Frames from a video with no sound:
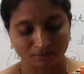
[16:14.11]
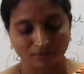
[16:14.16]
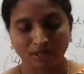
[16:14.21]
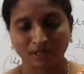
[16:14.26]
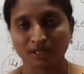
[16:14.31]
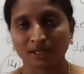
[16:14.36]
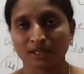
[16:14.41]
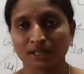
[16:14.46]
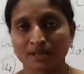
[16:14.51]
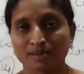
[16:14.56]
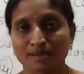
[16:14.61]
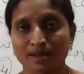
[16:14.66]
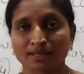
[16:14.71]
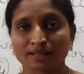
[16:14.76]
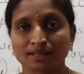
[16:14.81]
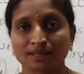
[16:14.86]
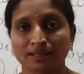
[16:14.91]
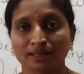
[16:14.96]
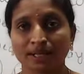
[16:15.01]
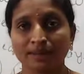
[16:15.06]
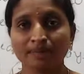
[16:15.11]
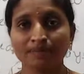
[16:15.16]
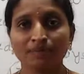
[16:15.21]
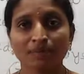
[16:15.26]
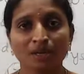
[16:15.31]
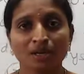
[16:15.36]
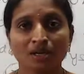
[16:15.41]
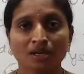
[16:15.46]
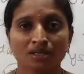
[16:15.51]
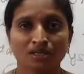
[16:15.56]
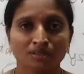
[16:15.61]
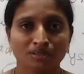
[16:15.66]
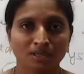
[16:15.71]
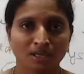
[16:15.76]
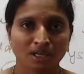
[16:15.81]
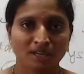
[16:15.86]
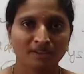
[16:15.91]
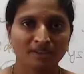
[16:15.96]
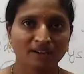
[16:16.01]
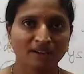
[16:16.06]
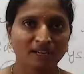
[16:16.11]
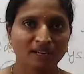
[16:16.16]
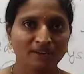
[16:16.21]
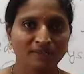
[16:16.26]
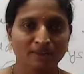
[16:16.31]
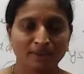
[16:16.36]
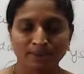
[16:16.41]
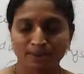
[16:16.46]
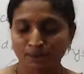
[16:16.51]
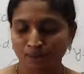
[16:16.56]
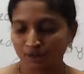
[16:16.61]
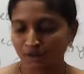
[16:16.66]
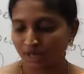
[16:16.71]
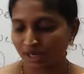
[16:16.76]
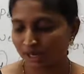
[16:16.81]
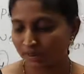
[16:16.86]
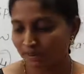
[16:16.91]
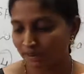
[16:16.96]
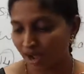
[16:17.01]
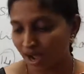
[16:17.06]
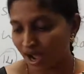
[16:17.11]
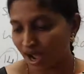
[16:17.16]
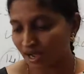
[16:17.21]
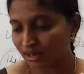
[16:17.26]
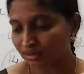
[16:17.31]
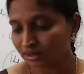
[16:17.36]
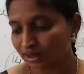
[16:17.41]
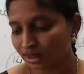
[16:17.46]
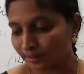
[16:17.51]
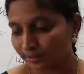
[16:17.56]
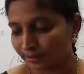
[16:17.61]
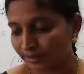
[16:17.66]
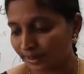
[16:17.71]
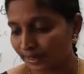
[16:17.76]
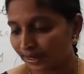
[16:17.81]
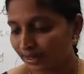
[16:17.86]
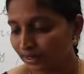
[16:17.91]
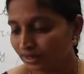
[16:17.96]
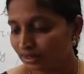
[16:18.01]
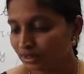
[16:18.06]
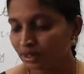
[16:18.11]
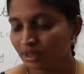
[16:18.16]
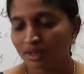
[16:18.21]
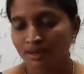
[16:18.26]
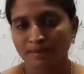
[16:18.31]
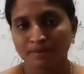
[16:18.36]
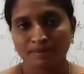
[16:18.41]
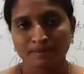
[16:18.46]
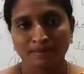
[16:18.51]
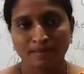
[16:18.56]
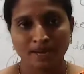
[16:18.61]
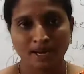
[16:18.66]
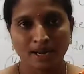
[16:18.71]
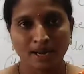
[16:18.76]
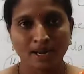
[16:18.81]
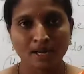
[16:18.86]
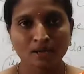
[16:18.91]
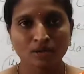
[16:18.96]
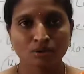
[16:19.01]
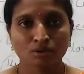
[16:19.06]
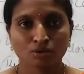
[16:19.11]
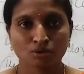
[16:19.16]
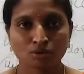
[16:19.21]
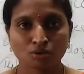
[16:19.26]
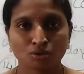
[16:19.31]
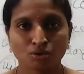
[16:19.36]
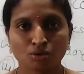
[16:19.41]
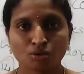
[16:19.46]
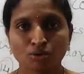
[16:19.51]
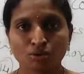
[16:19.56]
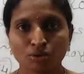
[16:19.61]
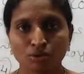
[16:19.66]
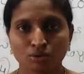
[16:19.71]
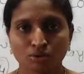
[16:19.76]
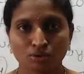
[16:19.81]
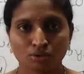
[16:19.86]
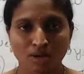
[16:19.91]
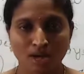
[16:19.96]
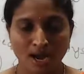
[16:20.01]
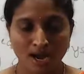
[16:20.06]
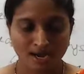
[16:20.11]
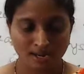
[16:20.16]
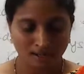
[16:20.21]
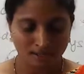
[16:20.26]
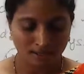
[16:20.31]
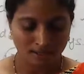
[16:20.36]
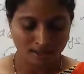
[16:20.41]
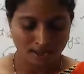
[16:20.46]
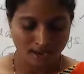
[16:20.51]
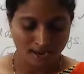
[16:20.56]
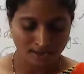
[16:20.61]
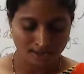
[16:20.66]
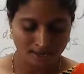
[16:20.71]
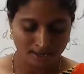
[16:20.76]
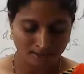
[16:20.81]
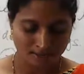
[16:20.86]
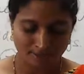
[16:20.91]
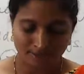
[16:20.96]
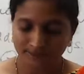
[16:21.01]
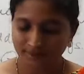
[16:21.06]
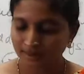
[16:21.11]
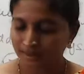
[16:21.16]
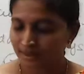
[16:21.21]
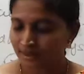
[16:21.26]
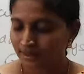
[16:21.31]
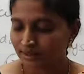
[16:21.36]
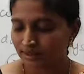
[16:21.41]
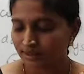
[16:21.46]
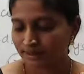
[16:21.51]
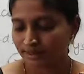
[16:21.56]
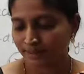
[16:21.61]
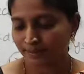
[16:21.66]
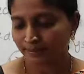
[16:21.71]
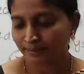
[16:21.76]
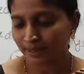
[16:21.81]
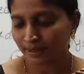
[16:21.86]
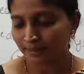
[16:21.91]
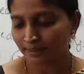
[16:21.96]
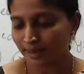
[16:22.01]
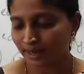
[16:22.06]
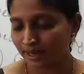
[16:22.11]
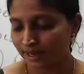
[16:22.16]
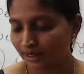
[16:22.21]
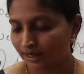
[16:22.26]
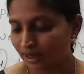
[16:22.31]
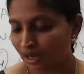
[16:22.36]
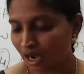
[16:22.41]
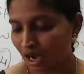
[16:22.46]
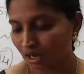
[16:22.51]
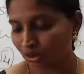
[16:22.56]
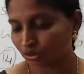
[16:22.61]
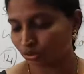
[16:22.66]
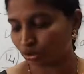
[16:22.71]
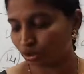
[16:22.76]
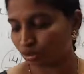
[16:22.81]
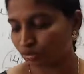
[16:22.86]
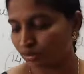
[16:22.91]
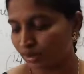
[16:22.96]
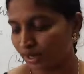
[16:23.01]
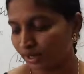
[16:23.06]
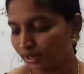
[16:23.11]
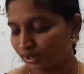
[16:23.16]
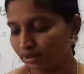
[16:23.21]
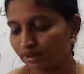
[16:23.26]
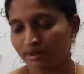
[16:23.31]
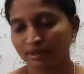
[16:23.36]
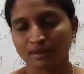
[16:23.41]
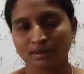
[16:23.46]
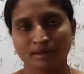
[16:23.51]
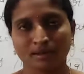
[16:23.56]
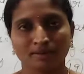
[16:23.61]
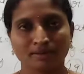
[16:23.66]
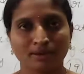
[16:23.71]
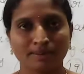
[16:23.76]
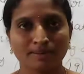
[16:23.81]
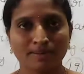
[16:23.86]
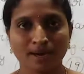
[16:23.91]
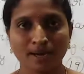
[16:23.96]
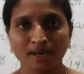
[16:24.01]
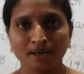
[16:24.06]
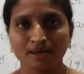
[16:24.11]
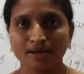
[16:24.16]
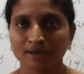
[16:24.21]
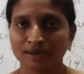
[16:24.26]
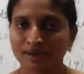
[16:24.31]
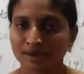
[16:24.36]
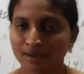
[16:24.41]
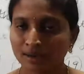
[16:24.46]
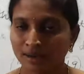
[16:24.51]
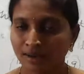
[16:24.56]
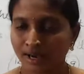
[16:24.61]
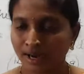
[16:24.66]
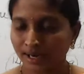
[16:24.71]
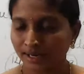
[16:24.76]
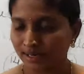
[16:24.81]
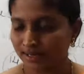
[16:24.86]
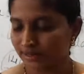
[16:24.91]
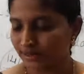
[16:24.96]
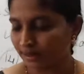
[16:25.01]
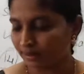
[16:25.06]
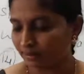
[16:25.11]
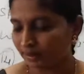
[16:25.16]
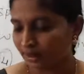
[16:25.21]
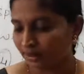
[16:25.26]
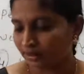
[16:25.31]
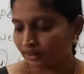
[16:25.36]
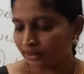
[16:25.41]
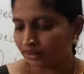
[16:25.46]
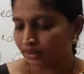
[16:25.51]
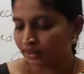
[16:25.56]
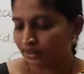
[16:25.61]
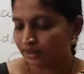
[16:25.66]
What are the months name? January, February, March, April, May, June, July, August, September, October, November and December.